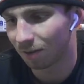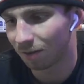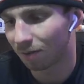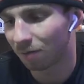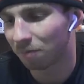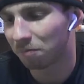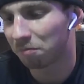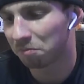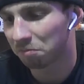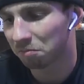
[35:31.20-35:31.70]

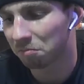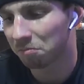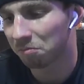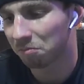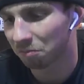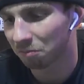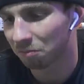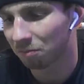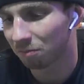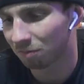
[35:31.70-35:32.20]

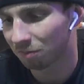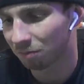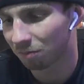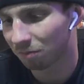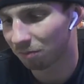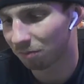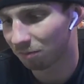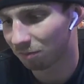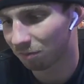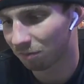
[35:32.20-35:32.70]

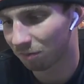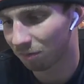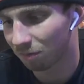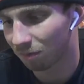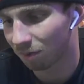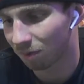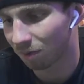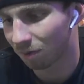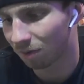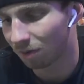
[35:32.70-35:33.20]

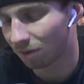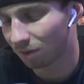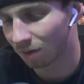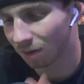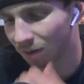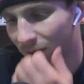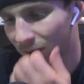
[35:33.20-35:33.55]
(not speaking)